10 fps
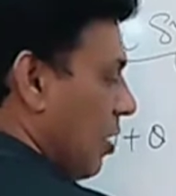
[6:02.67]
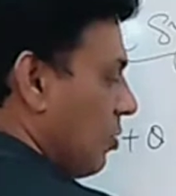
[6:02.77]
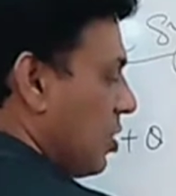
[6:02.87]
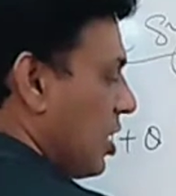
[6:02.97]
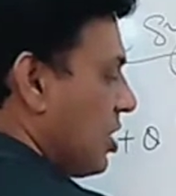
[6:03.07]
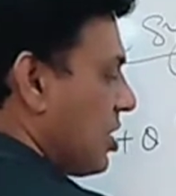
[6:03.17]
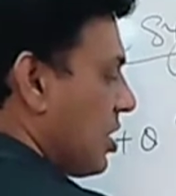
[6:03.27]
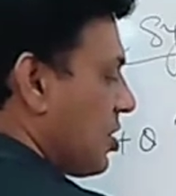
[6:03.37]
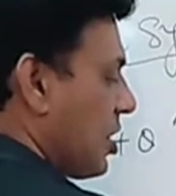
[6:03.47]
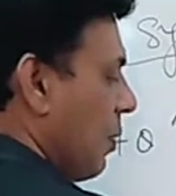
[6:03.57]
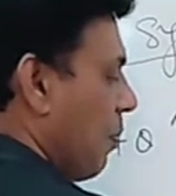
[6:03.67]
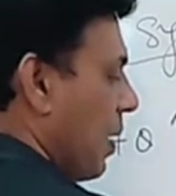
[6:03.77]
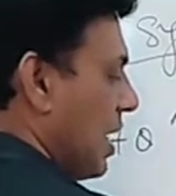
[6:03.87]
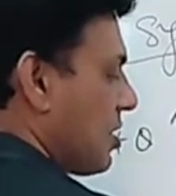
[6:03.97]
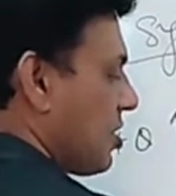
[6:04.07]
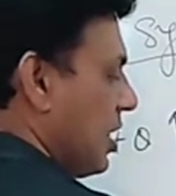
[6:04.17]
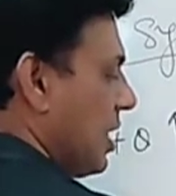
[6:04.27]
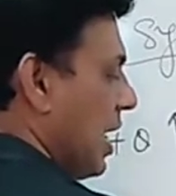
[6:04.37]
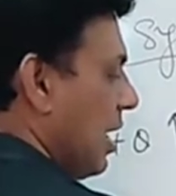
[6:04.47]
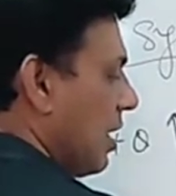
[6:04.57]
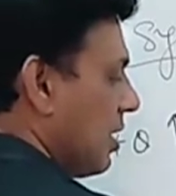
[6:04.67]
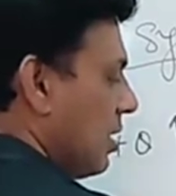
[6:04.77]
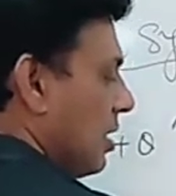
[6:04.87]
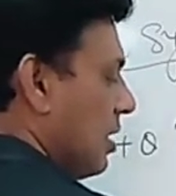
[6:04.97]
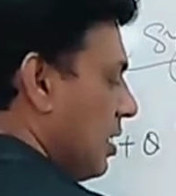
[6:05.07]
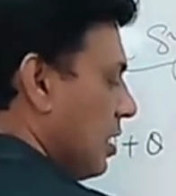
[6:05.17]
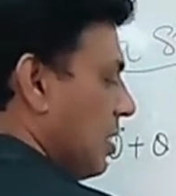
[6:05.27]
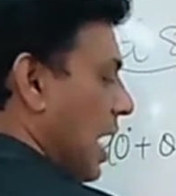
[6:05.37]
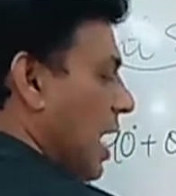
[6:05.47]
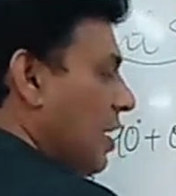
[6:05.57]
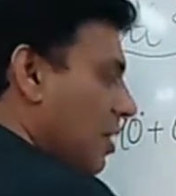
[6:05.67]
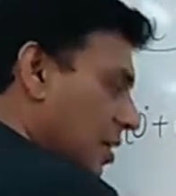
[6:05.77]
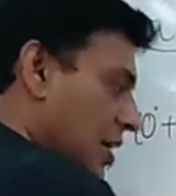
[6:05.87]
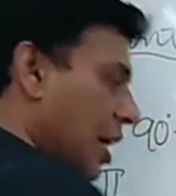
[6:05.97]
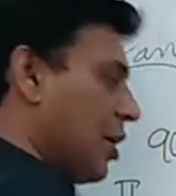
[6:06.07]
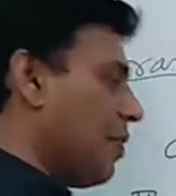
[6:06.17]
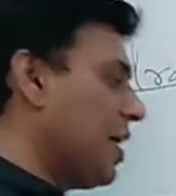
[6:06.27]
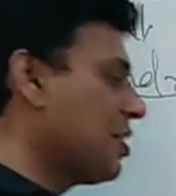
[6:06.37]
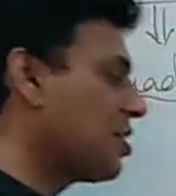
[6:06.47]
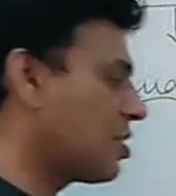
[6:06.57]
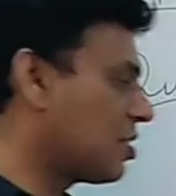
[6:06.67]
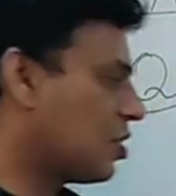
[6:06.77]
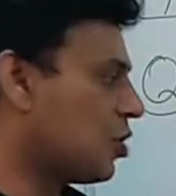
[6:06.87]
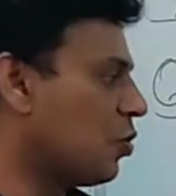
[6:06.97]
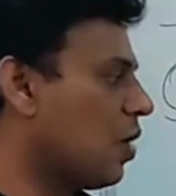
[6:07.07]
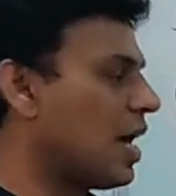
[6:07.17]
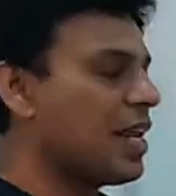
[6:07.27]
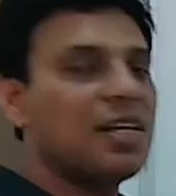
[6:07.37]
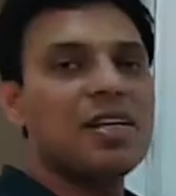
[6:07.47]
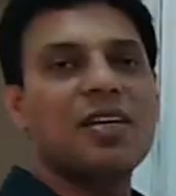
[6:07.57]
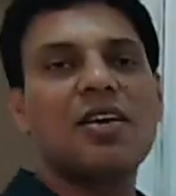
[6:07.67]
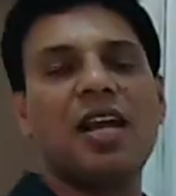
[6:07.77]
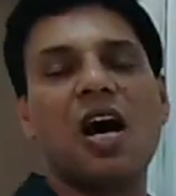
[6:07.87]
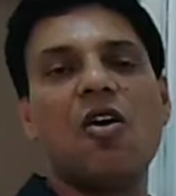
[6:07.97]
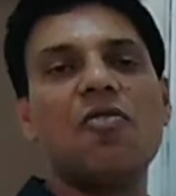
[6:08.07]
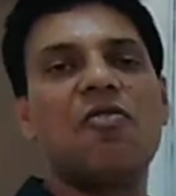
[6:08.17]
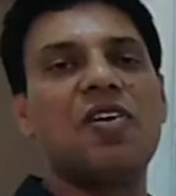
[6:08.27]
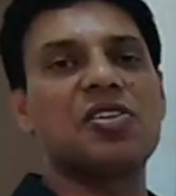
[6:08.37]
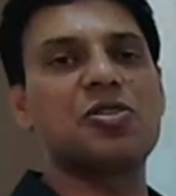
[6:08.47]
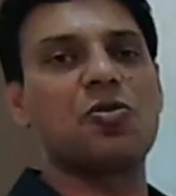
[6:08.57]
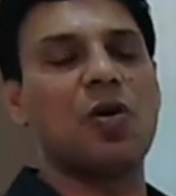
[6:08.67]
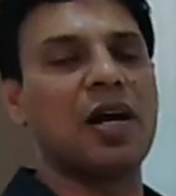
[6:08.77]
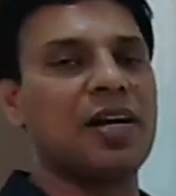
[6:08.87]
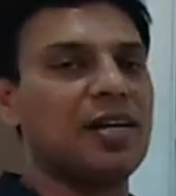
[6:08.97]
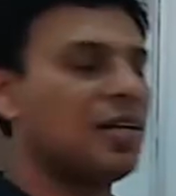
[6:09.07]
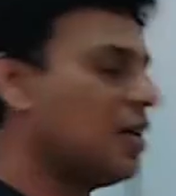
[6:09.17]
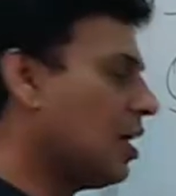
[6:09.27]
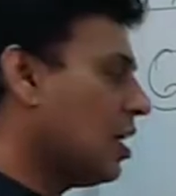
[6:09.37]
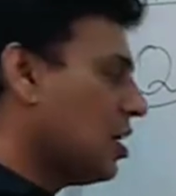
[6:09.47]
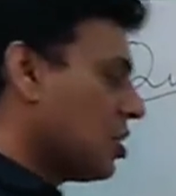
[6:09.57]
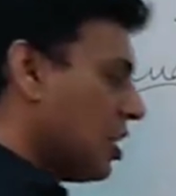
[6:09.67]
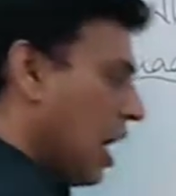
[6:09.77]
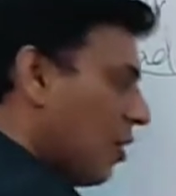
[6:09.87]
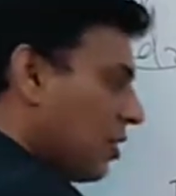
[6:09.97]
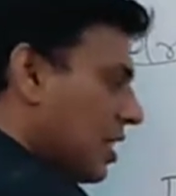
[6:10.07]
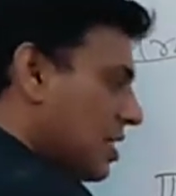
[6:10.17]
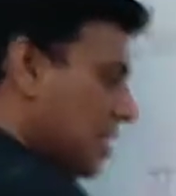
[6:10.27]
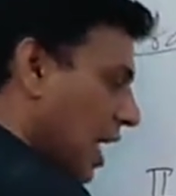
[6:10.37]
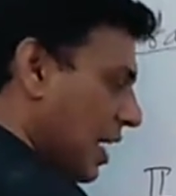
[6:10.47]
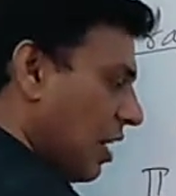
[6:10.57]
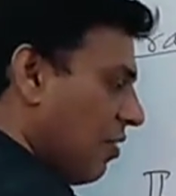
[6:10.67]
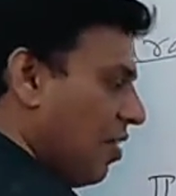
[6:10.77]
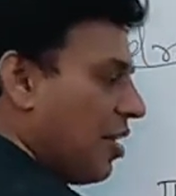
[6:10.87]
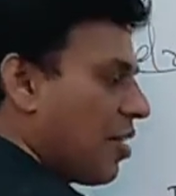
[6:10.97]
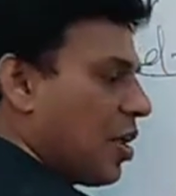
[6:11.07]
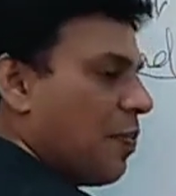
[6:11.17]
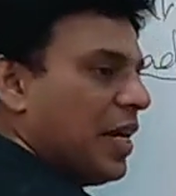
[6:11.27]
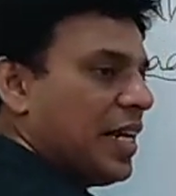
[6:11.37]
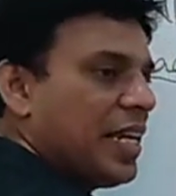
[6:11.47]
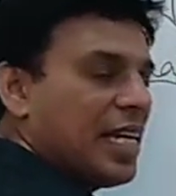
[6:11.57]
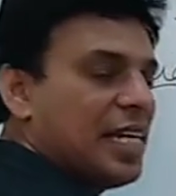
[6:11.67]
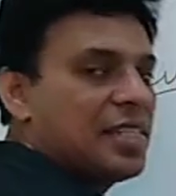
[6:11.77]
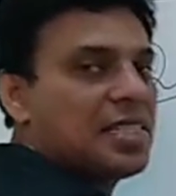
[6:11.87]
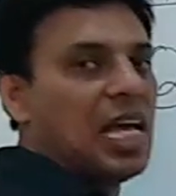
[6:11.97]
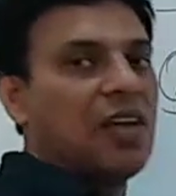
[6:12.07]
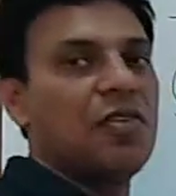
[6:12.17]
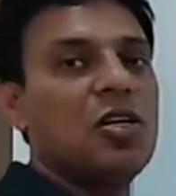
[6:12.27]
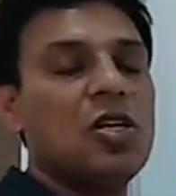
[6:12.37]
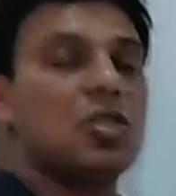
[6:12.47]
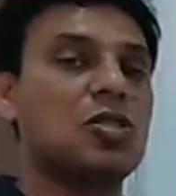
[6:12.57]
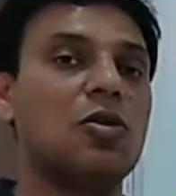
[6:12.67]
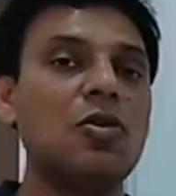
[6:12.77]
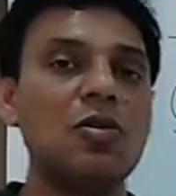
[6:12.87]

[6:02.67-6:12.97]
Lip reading: down 360 plus theta, then it means you are in now first quadrant. Now this cycle will repeating itself. So